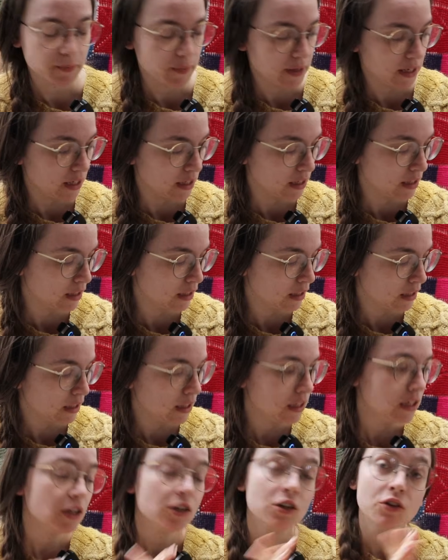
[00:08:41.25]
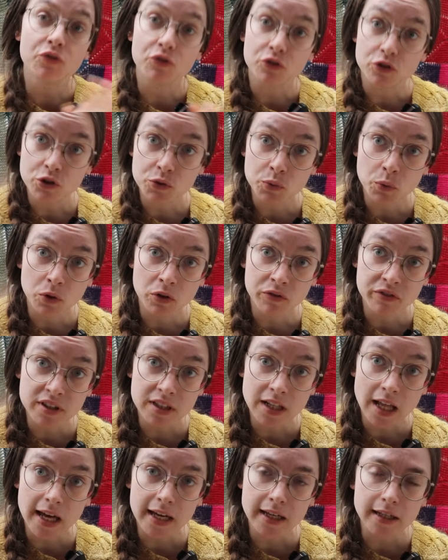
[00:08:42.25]
me. The first wolf
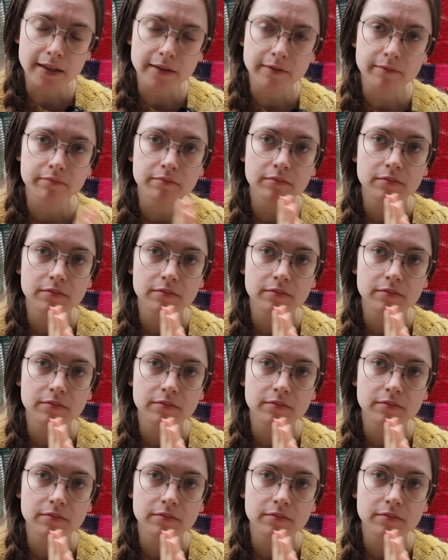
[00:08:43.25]
is like,